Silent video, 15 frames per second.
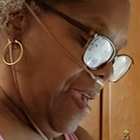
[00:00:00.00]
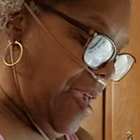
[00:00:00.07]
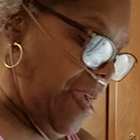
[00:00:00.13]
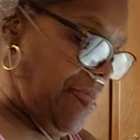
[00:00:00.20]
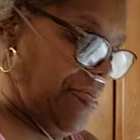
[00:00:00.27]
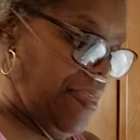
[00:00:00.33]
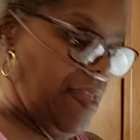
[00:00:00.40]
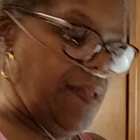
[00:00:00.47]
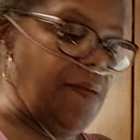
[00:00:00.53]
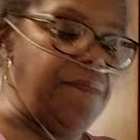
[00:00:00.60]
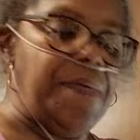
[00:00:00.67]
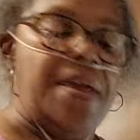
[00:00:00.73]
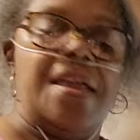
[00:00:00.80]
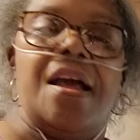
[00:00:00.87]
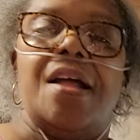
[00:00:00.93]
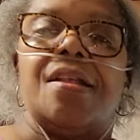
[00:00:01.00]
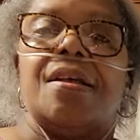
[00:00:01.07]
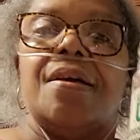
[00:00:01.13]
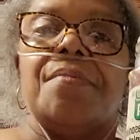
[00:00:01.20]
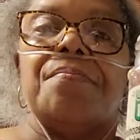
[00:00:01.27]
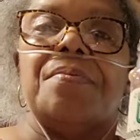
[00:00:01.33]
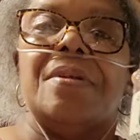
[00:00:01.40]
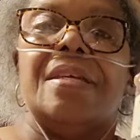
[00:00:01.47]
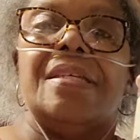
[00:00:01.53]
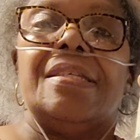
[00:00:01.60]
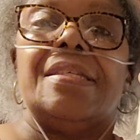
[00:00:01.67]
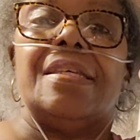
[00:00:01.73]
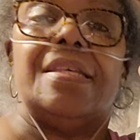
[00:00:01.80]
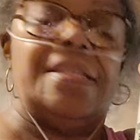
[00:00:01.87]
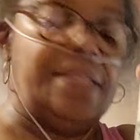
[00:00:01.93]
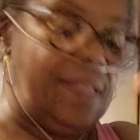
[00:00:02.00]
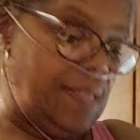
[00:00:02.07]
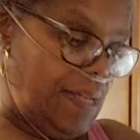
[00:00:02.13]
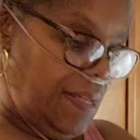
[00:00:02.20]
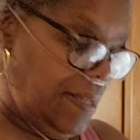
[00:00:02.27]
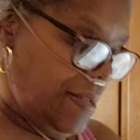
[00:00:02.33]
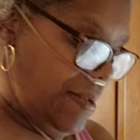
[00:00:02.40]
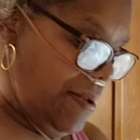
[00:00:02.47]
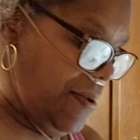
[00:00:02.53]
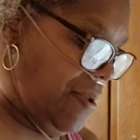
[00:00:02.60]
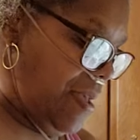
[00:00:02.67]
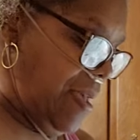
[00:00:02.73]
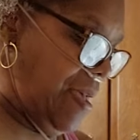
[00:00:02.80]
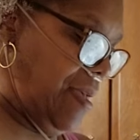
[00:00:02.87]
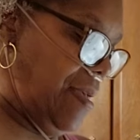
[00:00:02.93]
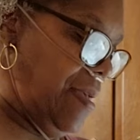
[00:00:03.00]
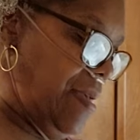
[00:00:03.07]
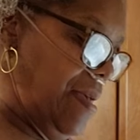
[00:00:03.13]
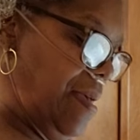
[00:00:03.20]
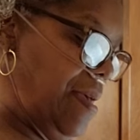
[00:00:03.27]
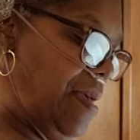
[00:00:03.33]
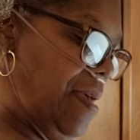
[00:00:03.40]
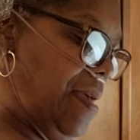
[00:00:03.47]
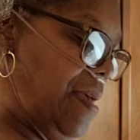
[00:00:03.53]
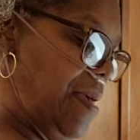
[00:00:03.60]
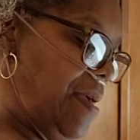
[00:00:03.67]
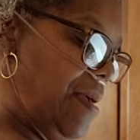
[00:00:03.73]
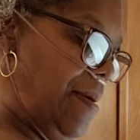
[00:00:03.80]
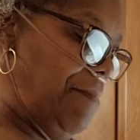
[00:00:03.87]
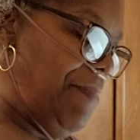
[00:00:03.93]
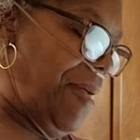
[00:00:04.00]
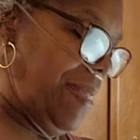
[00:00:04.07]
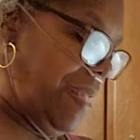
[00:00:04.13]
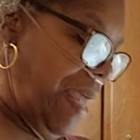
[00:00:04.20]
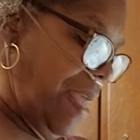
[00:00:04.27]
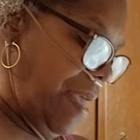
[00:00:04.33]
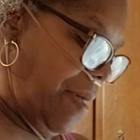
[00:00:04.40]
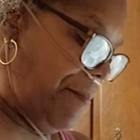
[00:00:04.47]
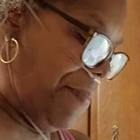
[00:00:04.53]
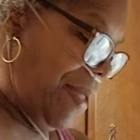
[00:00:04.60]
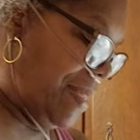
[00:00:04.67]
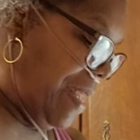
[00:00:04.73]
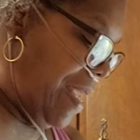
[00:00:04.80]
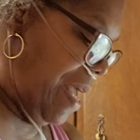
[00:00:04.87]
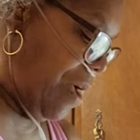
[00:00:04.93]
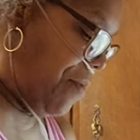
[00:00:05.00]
And then the Bayada complete seasoning, okay? Badea. I